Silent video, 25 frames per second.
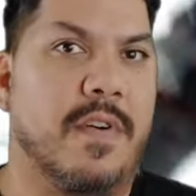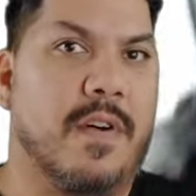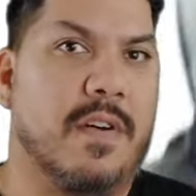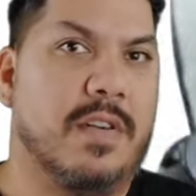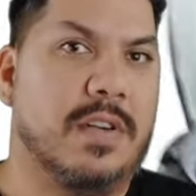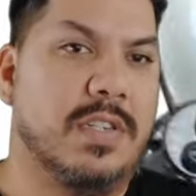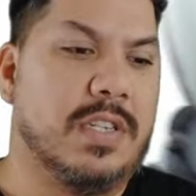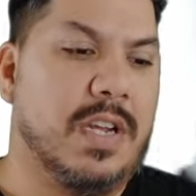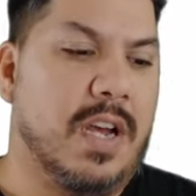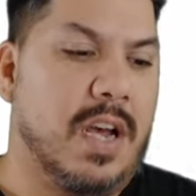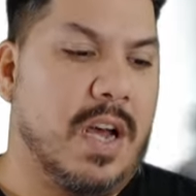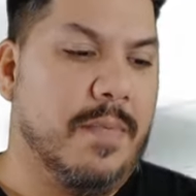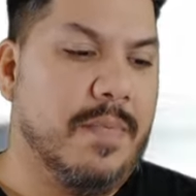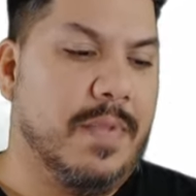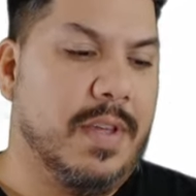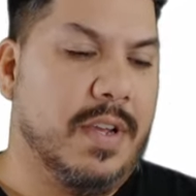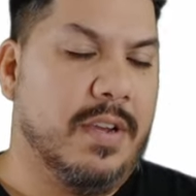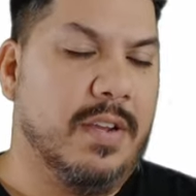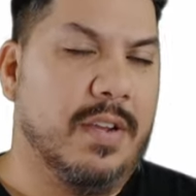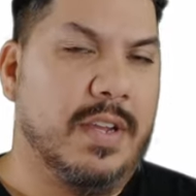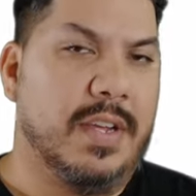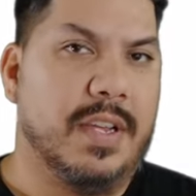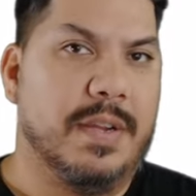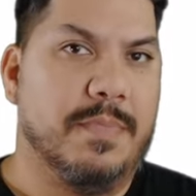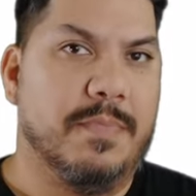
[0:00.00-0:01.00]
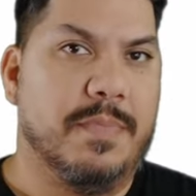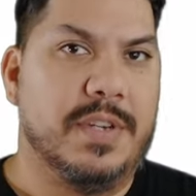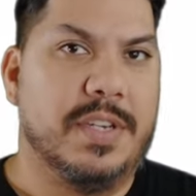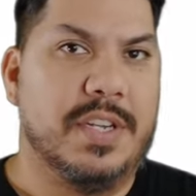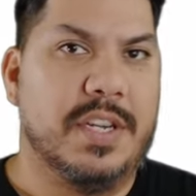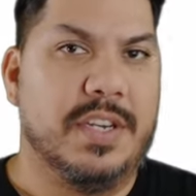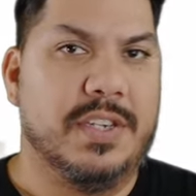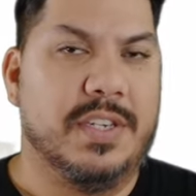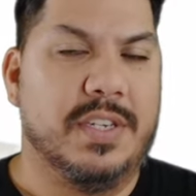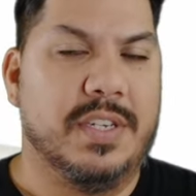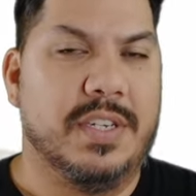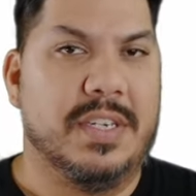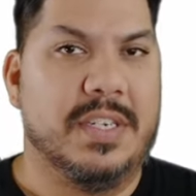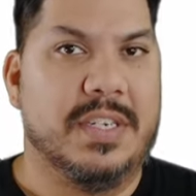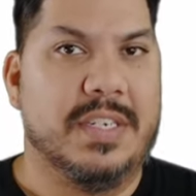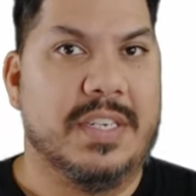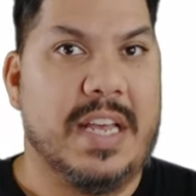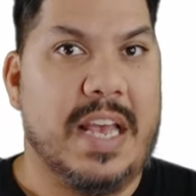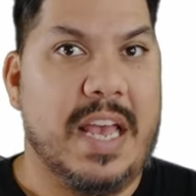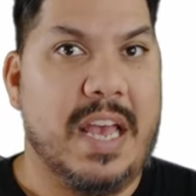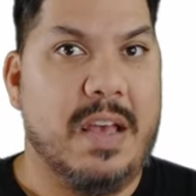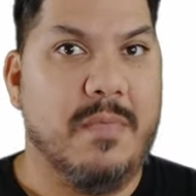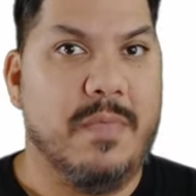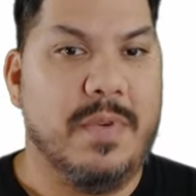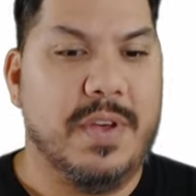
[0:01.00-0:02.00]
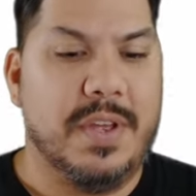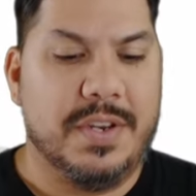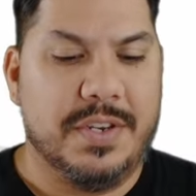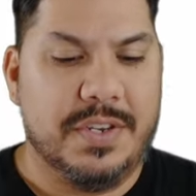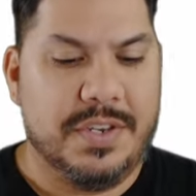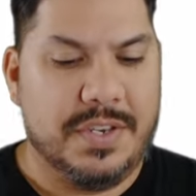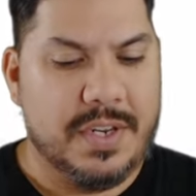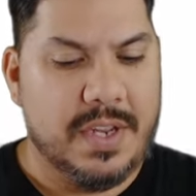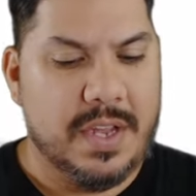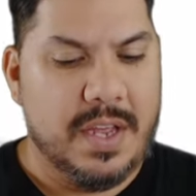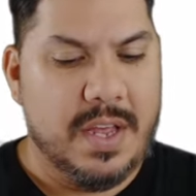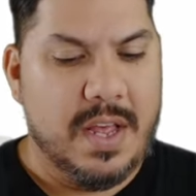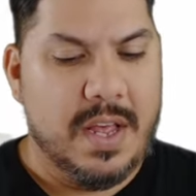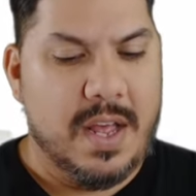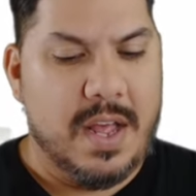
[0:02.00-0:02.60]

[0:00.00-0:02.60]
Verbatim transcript: on top that could get potentially damaged?